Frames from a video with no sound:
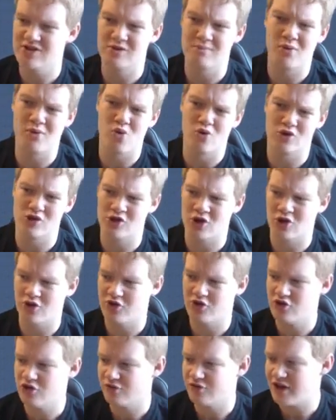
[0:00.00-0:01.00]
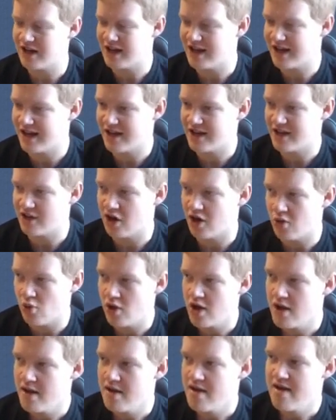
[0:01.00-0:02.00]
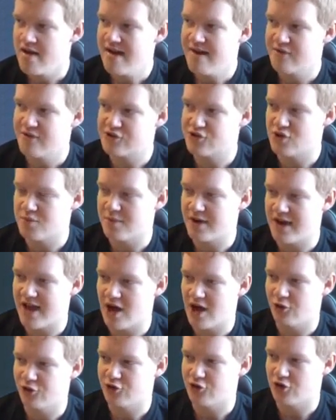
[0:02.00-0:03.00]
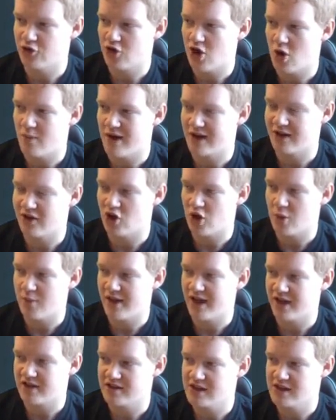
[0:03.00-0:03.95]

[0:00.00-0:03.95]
That's a poor shot. He should have really let it go for somebody else, should Conrad Lima there.